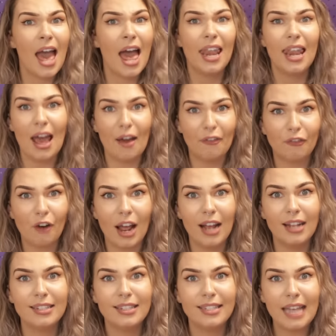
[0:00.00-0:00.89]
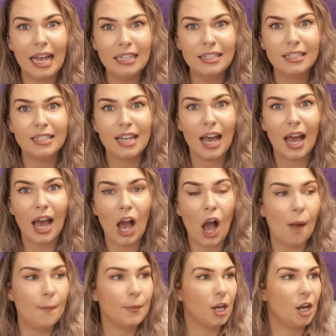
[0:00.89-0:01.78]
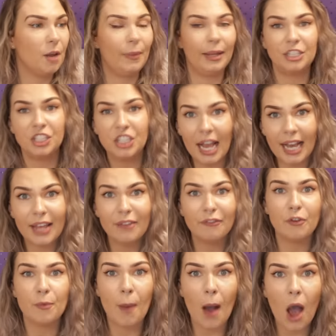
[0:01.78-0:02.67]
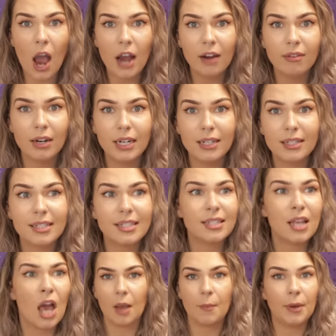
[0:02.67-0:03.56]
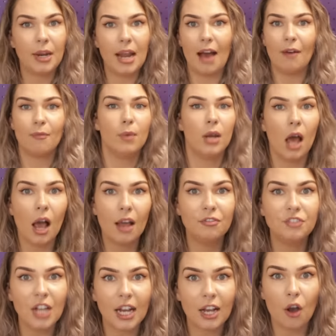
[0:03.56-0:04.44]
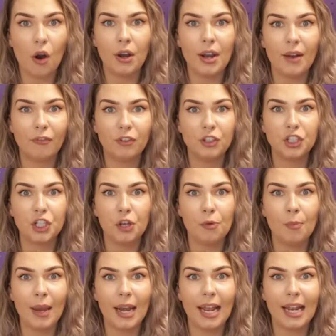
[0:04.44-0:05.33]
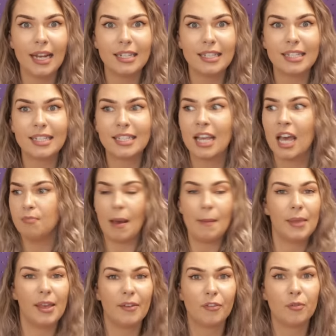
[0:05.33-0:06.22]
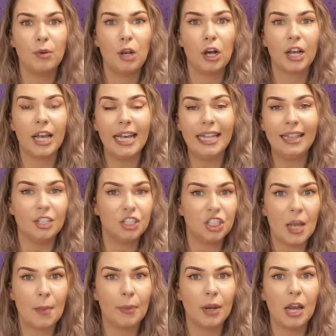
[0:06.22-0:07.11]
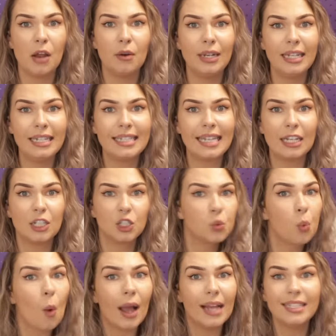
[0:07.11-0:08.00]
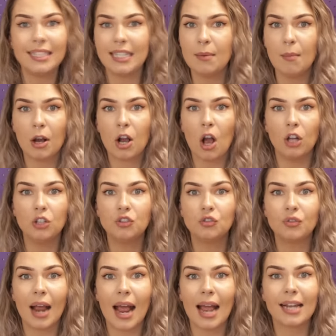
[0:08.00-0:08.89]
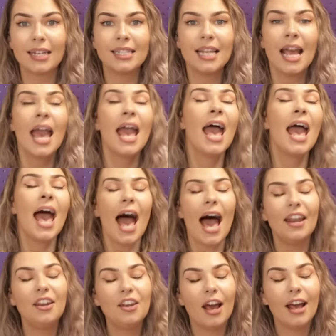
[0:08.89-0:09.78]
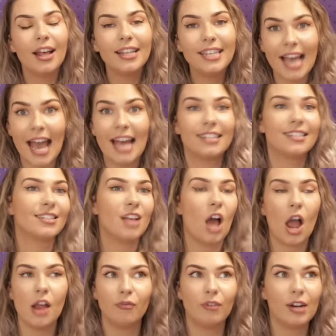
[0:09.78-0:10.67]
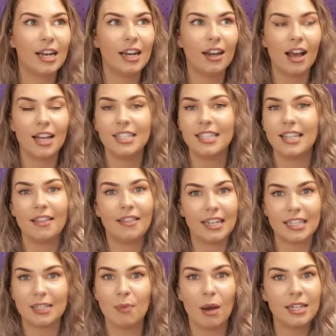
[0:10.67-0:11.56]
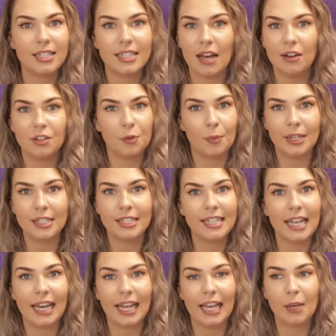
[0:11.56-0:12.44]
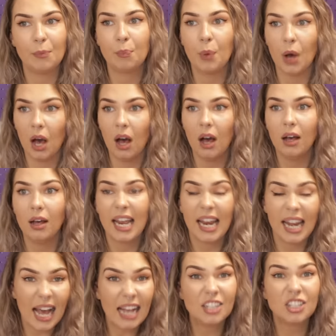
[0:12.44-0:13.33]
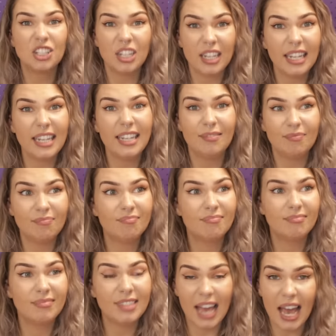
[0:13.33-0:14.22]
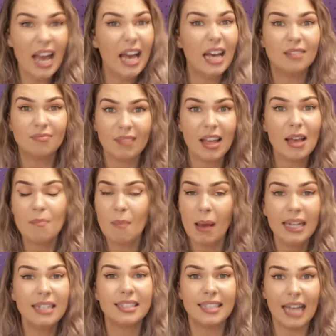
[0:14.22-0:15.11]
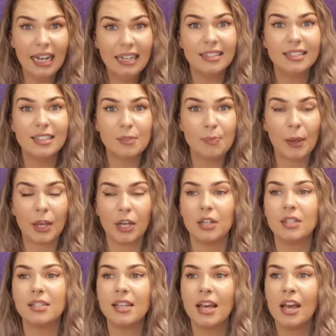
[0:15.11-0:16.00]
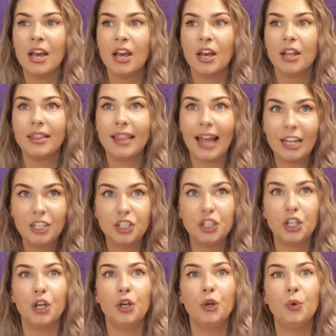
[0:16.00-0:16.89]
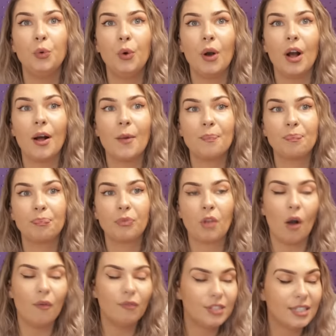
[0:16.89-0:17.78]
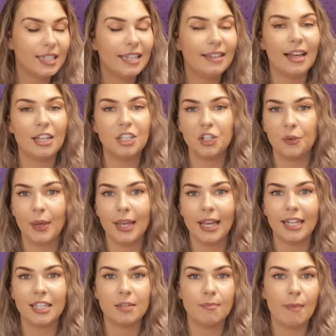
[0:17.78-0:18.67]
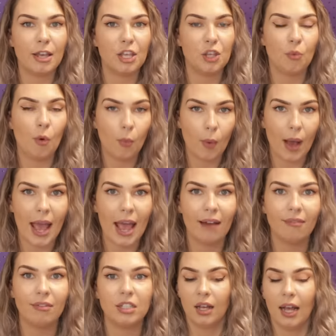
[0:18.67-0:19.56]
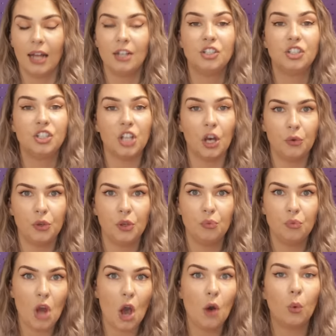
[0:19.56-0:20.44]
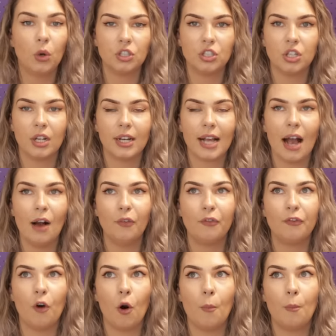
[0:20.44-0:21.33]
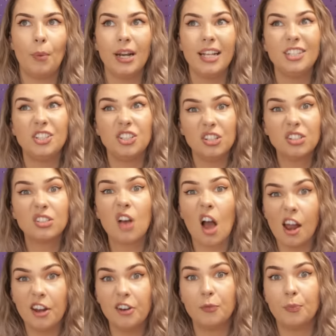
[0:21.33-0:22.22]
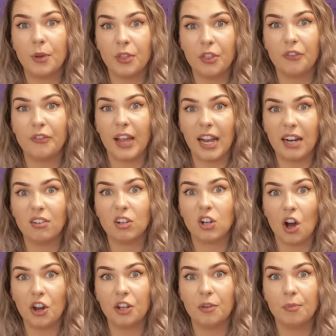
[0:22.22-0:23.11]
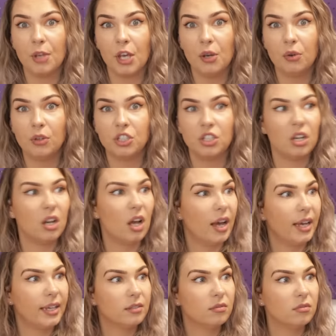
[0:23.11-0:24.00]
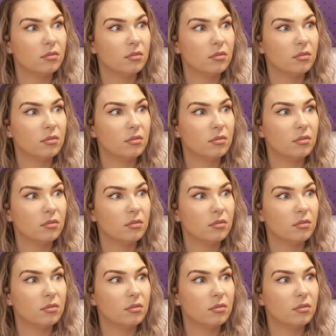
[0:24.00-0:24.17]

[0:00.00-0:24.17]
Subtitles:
left, right and center. I'm gonna be checking for pirates. I'm gonna have my life jacket on every 2 minutes. Maybe if I'm lucky, the ship will only sink twice in my contract. And yes, I realize that this might sound a bit silly, but it actually, yeah, it makes sense, because they do, obviously they're doing it to make you aware and so you know what to look out for, but it does kind of put the fear of God up you, because you're like,